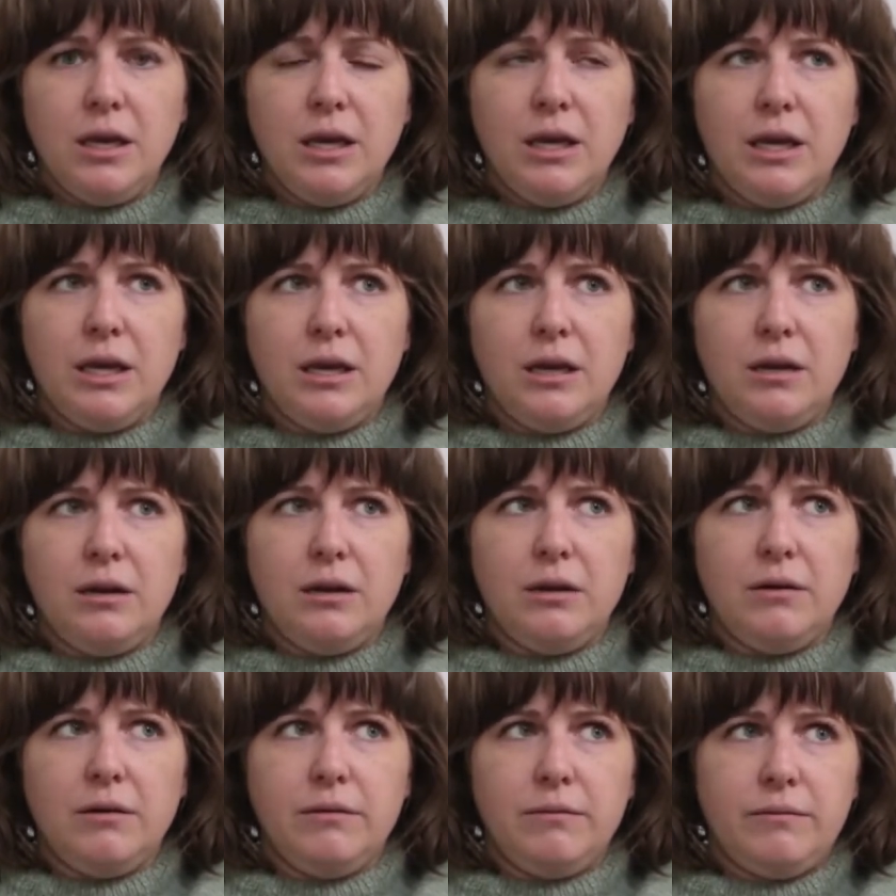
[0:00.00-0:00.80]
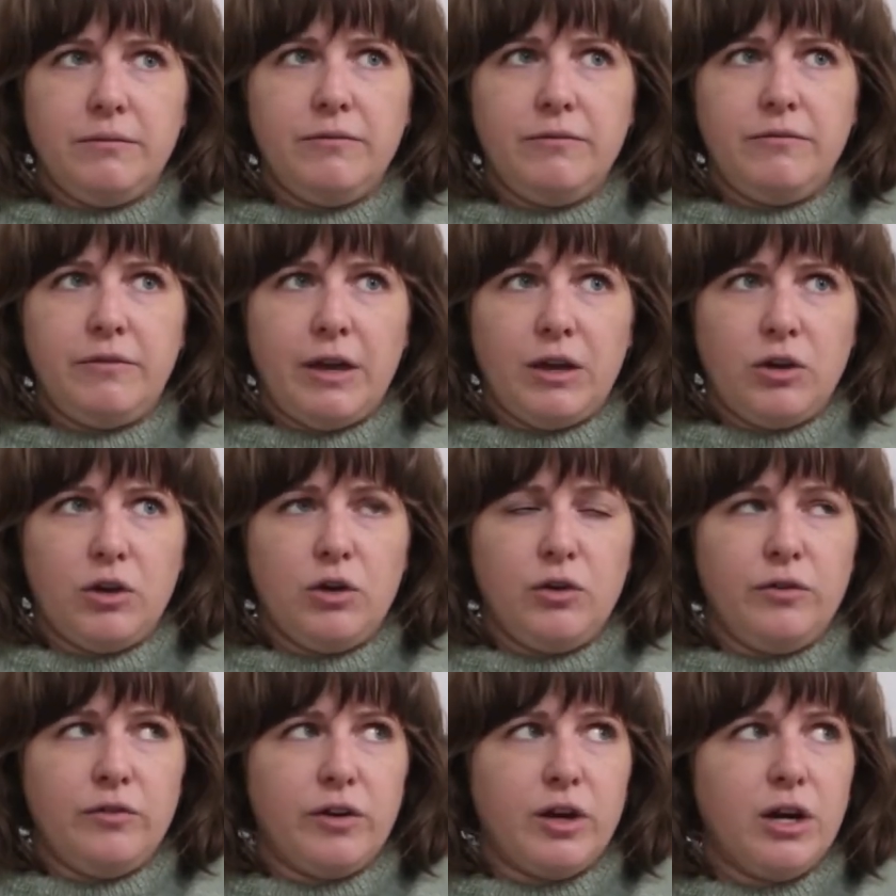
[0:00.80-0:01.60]
in
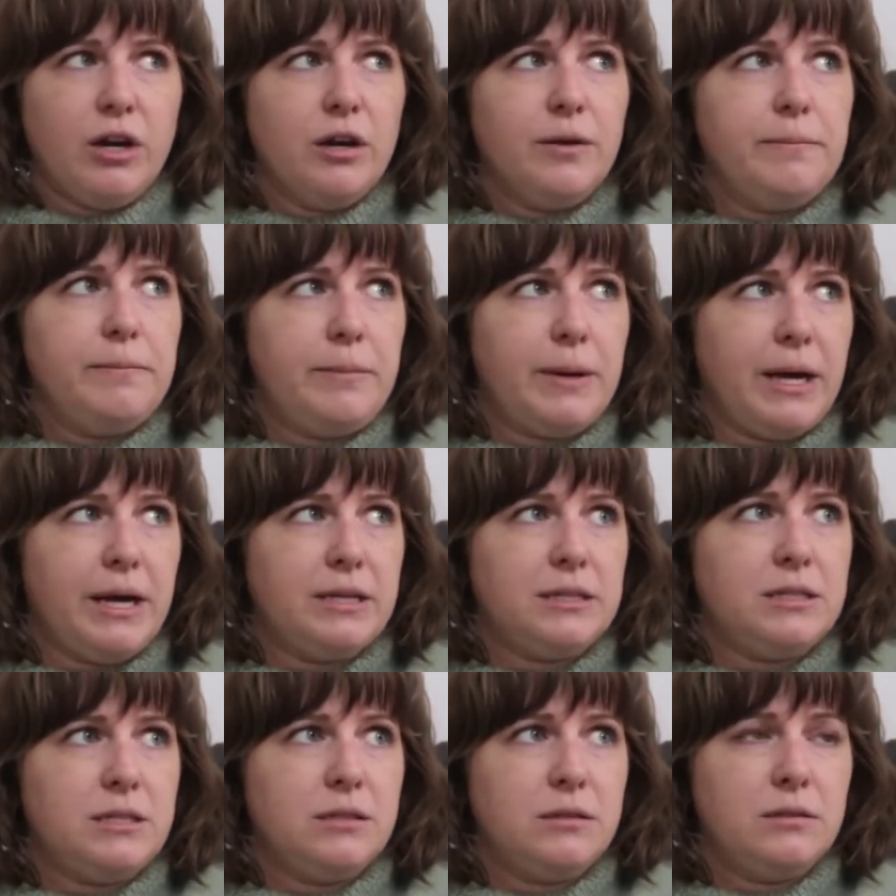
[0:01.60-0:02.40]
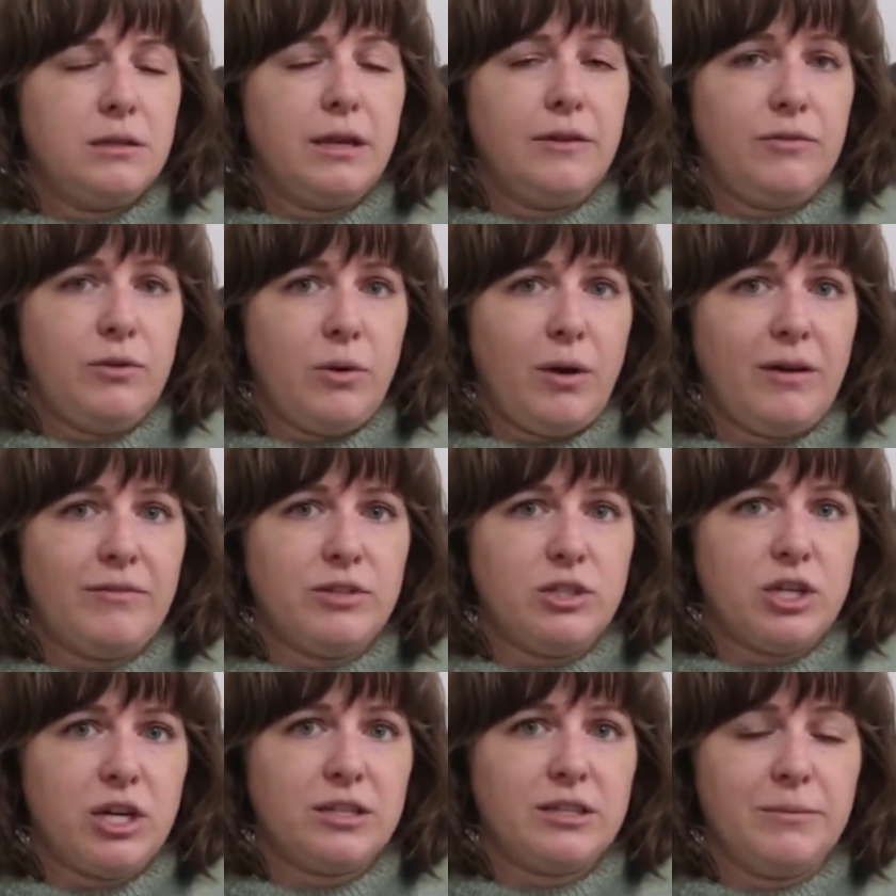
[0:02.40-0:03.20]
Vancouver, but if you haven't
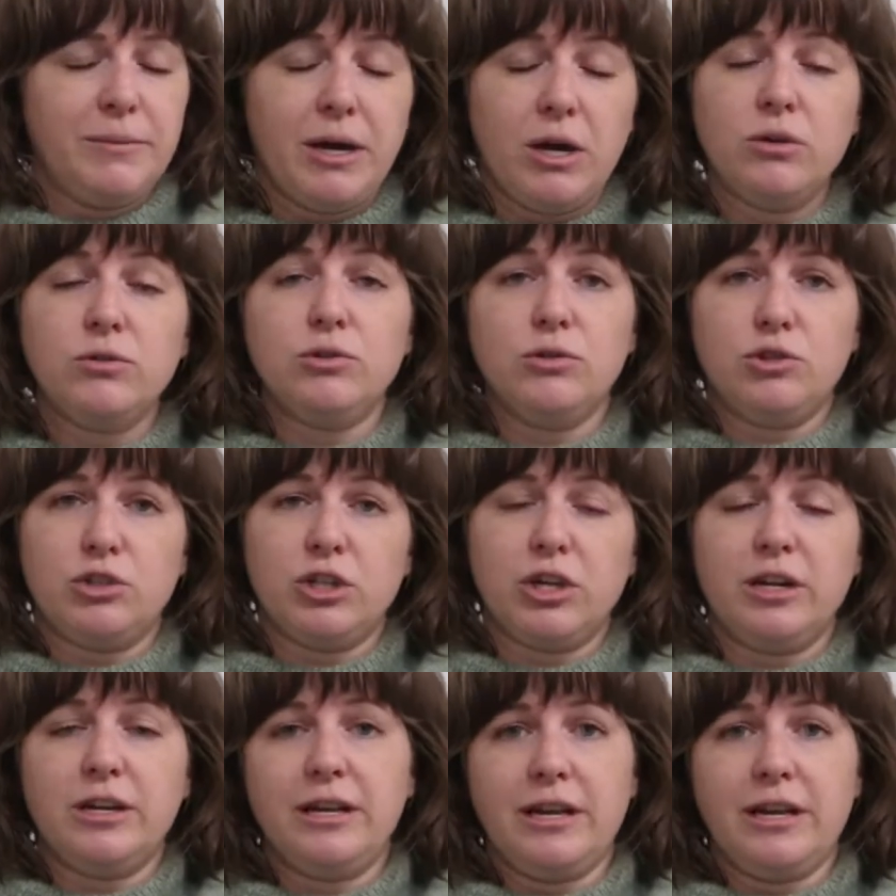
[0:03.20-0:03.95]
checked them out, you should.